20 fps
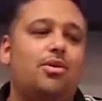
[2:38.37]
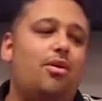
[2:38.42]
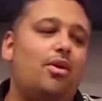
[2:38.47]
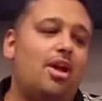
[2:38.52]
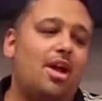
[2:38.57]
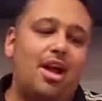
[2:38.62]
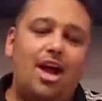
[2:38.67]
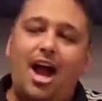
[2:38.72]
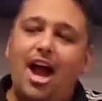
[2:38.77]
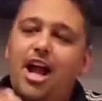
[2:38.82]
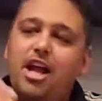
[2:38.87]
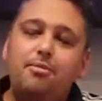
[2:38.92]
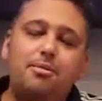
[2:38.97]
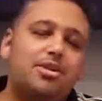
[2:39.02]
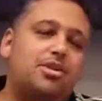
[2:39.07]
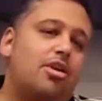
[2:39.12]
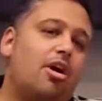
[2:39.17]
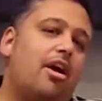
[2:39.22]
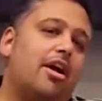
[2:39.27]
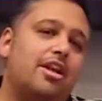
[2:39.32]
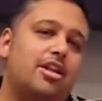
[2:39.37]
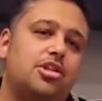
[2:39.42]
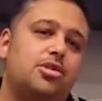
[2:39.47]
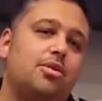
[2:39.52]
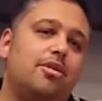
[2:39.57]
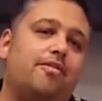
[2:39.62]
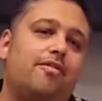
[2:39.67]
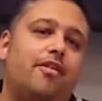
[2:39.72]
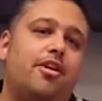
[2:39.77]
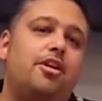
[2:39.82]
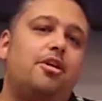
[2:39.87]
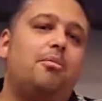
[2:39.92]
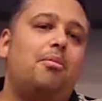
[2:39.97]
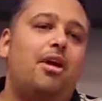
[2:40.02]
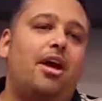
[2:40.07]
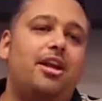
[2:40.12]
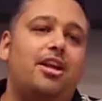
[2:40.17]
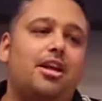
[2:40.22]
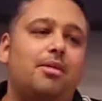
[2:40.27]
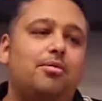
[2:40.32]
So I had been talking to a friend
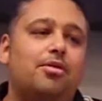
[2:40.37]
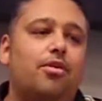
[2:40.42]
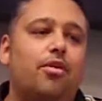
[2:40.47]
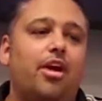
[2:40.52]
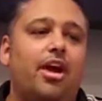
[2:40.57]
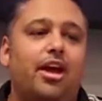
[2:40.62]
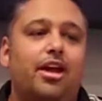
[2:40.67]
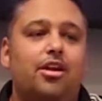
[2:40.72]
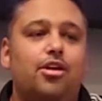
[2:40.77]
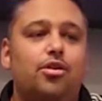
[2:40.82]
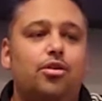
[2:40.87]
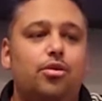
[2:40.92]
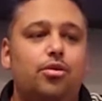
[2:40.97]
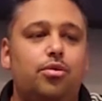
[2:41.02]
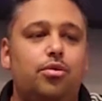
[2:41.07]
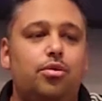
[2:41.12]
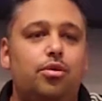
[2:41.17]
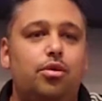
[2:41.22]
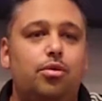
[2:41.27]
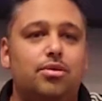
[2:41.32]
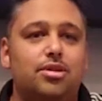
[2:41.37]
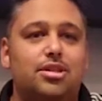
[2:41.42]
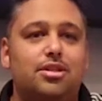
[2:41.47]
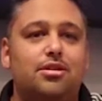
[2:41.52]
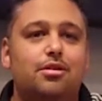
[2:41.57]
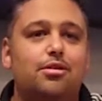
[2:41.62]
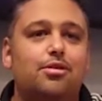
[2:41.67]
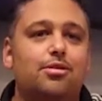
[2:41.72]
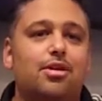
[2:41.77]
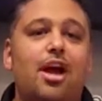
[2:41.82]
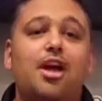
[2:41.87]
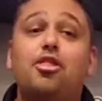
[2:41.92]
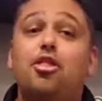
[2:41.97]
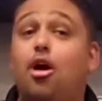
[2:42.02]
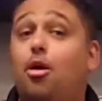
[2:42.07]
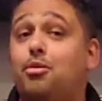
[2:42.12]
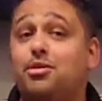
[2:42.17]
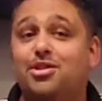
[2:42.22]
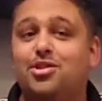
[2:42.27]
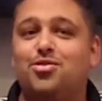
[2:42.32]
of mine named Greg who I
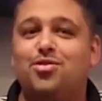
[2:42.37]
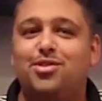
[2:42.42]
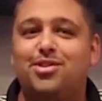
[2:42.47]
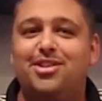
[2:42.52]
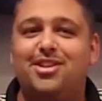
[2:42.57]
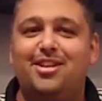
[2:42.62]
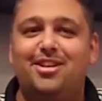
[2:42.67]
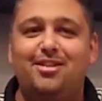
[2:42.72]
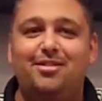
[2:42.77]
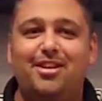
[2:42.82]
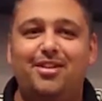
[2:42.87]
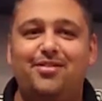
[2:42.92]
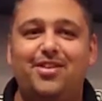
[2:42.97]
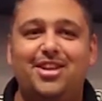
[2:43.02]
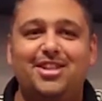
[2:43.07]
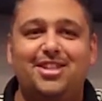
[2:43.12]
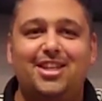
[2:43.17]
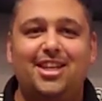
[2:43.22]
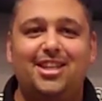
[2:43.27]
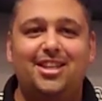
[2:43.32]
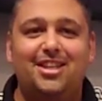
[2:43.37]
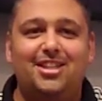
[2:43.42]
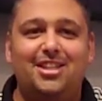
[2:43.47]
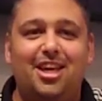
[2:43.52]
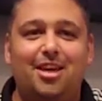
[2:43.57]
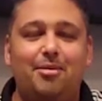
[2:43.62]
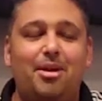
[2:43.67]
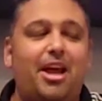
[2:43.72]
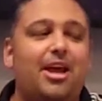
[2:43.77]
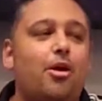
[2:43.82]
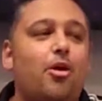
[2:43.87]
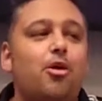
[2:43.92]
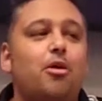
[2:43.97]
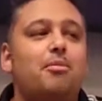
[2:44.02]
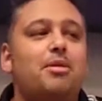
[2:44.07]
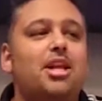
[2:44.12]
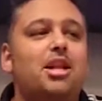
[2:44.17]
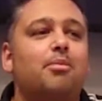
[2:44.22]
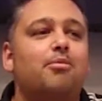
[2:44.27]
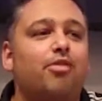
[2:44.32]
thought was interested in investing in the team. And I go
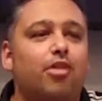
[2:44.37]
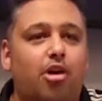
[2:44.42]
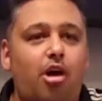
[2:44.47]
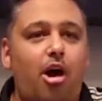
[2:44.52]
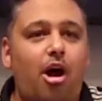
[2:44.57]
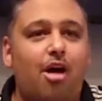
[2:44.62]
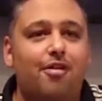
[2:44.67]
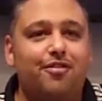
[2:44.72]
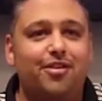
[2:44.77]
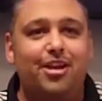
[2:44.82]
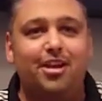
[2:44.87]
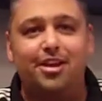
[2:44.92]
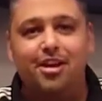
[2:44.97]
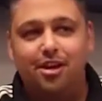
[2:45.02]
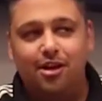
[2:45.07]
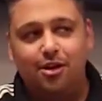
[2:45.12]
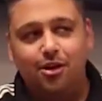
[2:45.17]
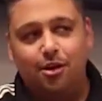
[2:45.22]
to meet him for coffee.